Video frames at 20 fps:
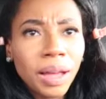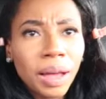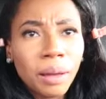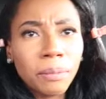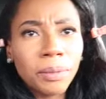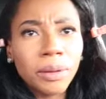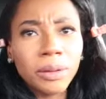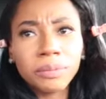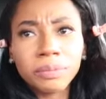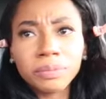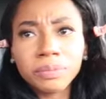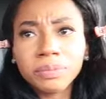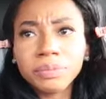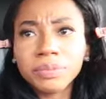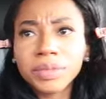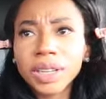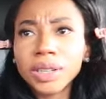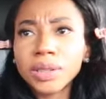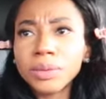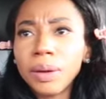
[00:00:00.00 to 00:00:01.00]
happened.
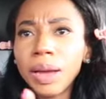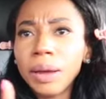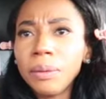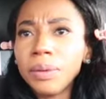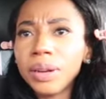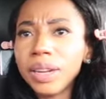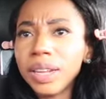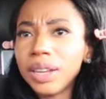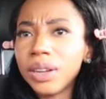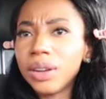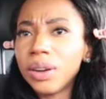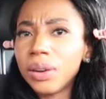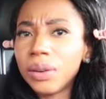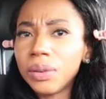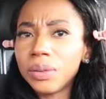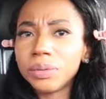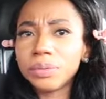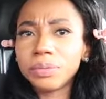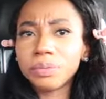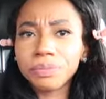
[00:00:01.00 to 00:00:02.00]
Because why would he
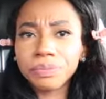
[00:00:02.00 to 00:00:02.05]
go?